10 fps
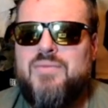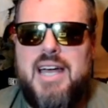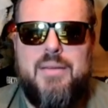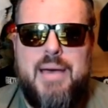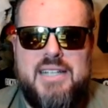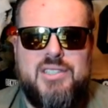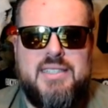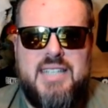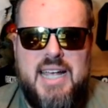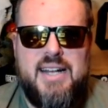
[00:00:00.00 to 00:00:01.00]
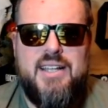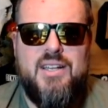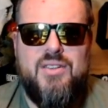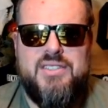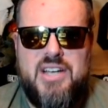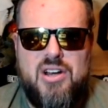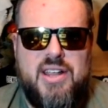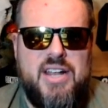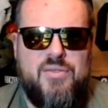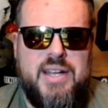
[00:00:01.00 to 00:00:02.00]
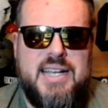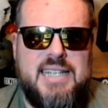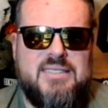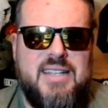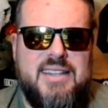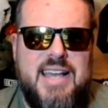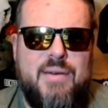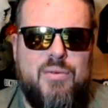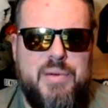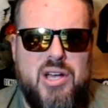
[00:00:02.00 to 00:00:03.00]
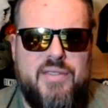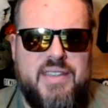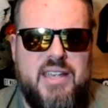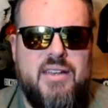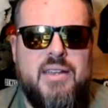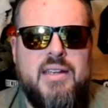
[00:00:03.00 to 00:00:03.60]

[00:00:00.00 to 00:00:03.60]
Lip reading: I'd imagine that Tannehill and Derrick Henry and guys like that will be on the